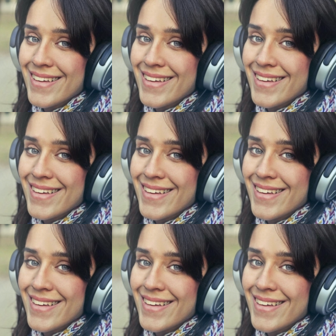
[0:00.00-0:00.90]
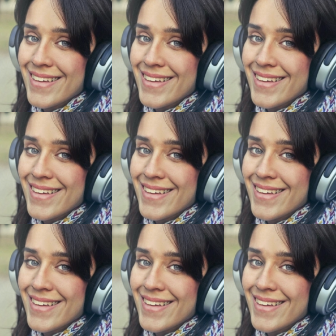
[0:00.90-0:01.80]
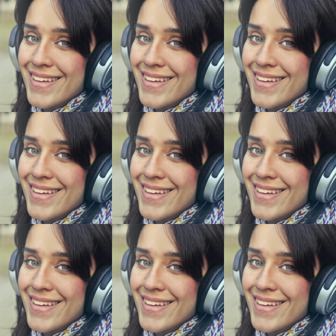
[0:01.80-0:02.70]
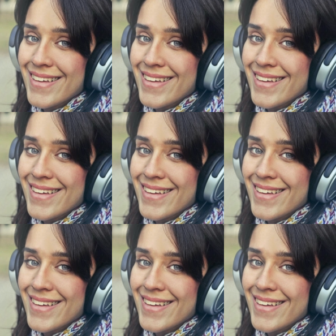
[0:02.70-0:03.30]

The face doesn't move, so there is nothing to read.